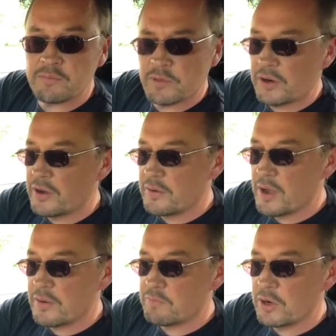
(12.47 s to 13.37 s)

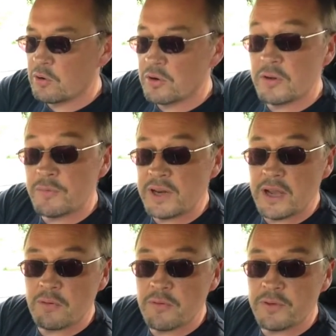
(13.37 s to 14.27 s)
I've recorded a
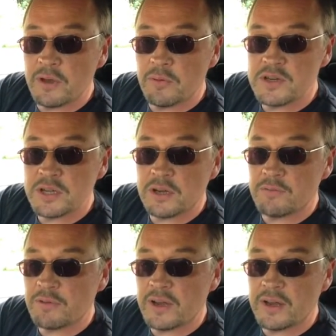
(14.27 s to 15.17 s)
video review which you can
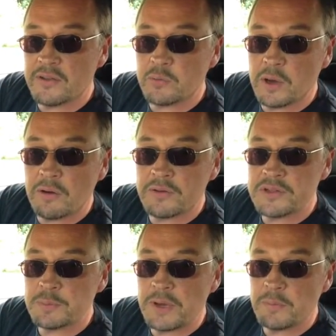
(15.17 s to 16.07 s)
find elsewhere on the
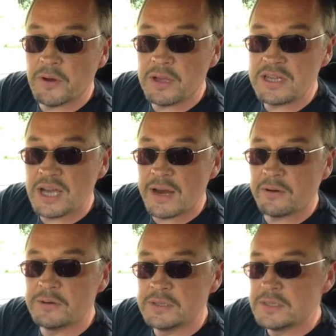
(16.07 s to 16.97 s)
Speedmonkey channel,